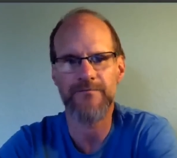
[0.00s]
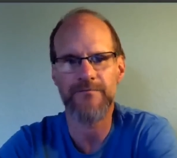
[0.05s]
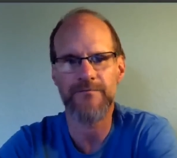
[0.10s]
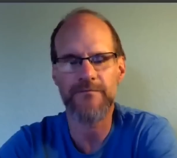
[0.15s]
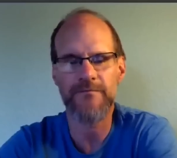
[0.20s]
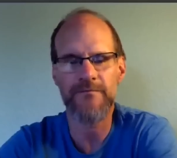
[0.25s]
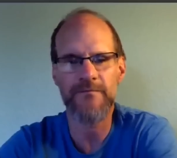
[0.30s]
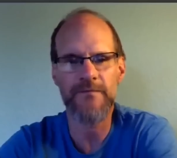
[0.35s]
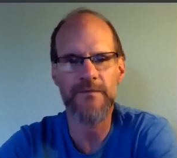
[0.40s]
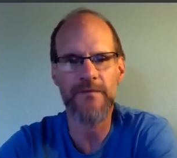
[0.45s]

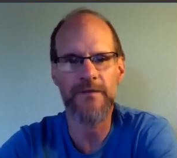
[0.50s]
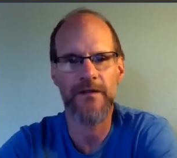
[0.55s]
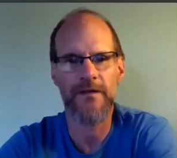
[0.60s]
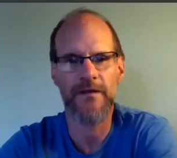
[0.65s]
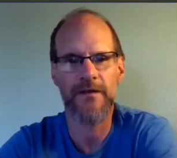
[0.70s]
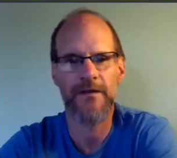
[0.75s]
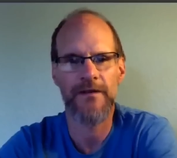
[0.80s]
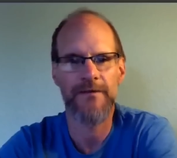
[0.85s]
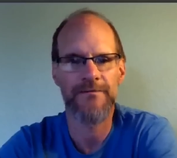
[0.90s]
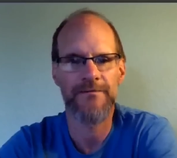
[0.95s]

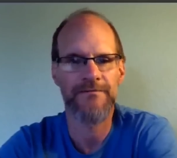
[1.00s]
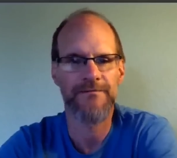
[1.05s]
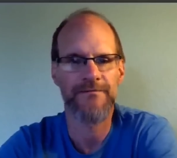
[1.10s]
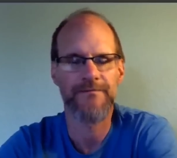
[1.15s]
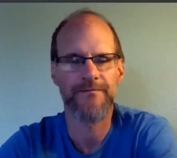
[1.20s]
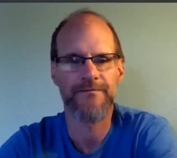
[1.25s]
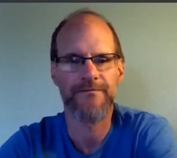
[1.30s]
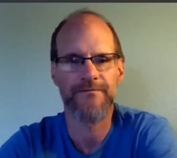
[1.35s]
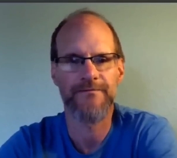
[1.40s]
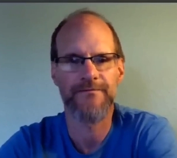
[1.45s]

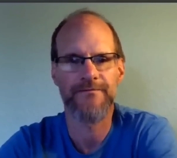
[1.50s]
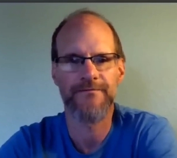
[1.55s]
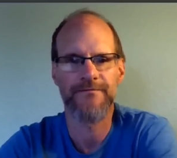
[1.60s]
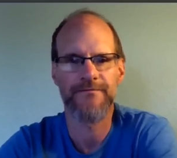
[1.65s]
(no one is talking)